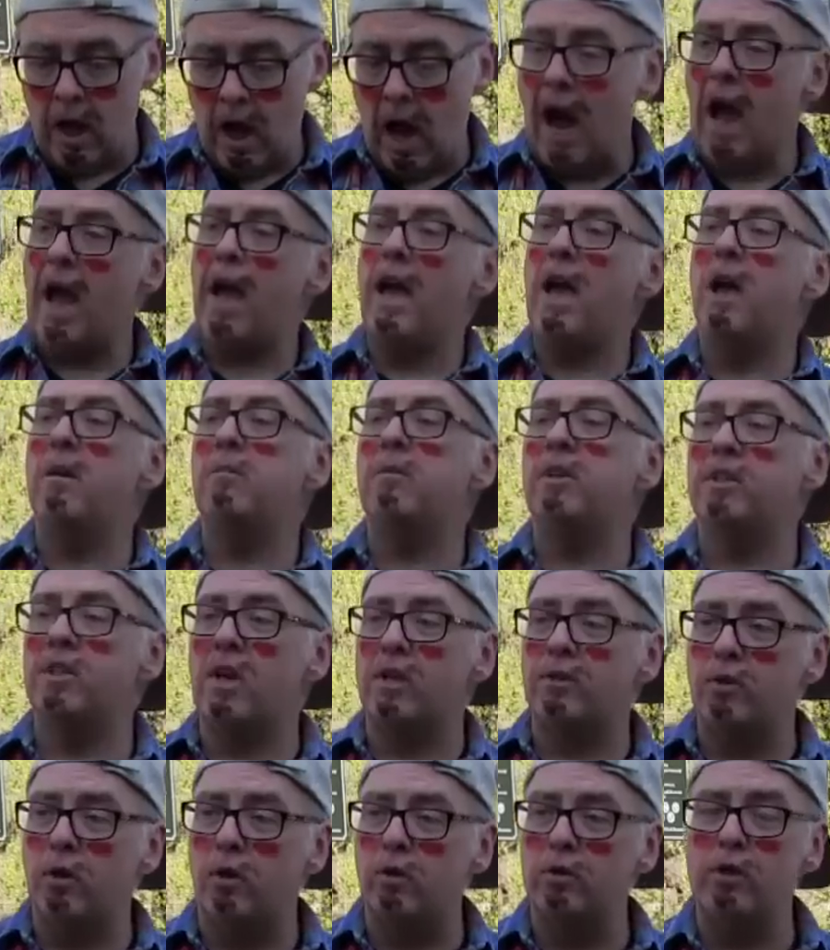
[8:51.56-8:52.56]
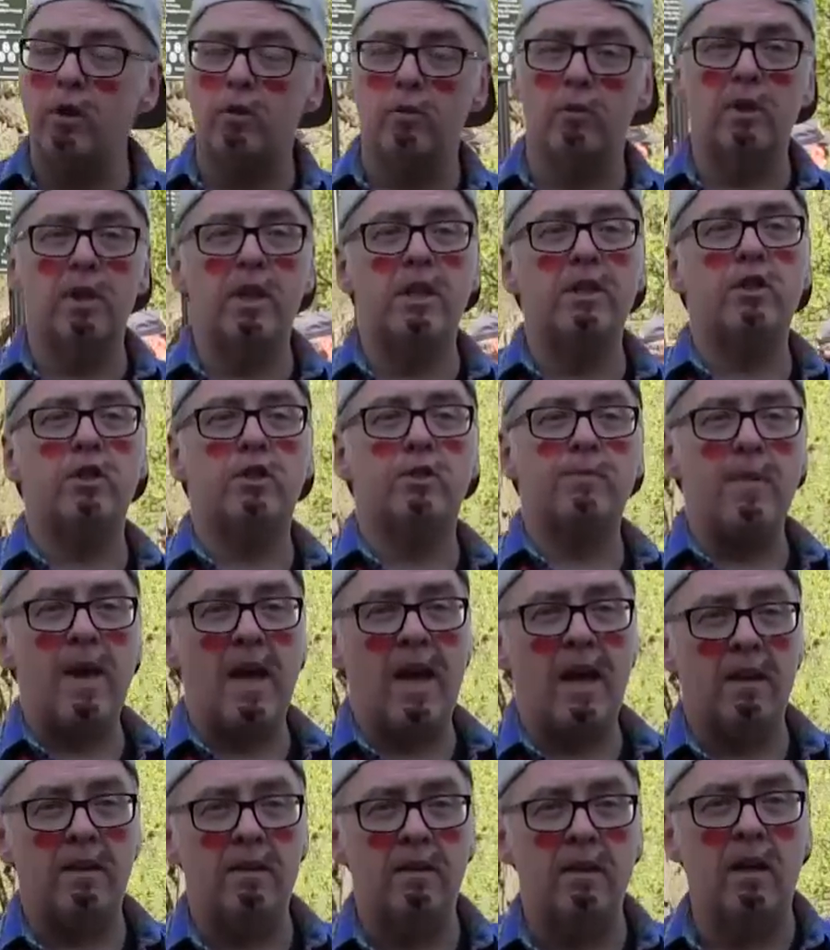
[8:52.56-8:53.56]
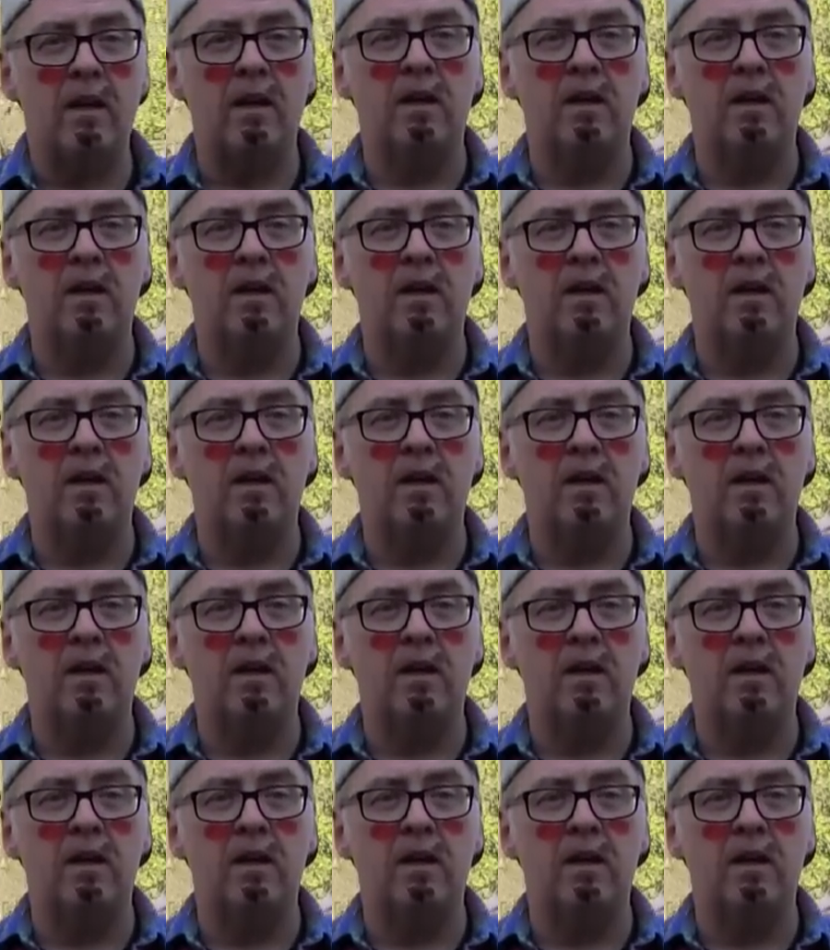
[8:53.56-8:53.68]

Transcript: I am, as I told you, a religious man.